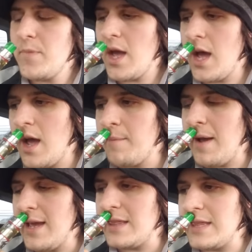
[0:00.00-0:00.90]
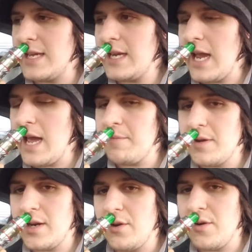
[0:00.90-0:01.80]
um, I think I'm
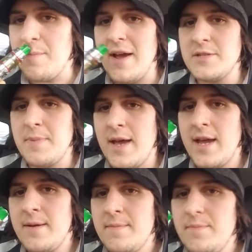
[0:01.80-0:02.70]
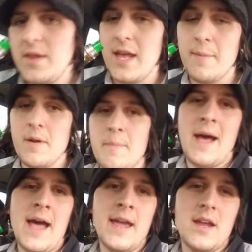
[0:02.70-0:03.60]
gonna go to Best Buy and I'm gonna
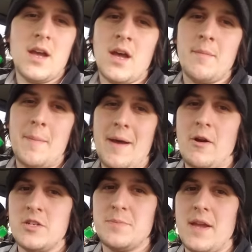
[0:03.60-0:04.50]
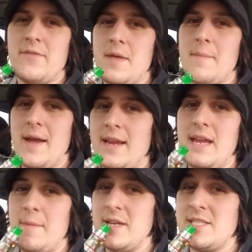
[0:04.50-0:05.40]
buy uh, a power supply from them. I can
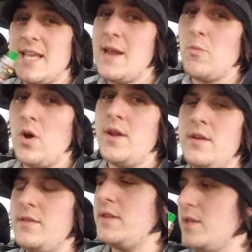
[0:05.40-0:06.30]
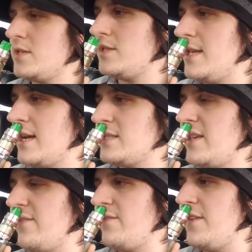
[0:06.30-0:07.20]
get my same one, the
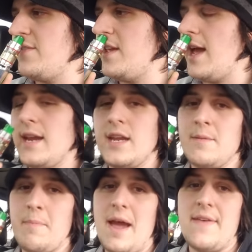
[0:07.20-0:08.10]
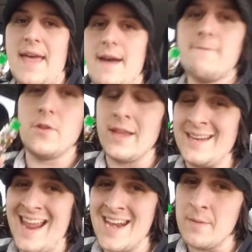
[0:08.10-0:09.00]
CX750. I can buy that for like
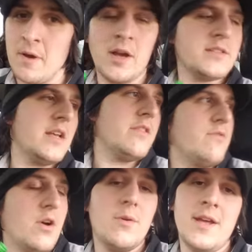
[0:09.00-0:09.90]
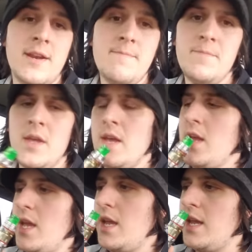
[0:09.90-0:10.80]
90 bucks and throw it in.
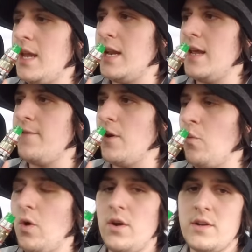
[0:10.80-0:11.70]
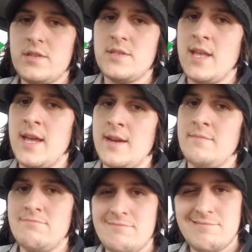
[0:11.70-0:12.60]
And if it works,
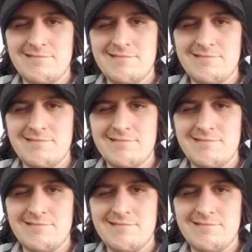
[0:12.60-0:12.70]
then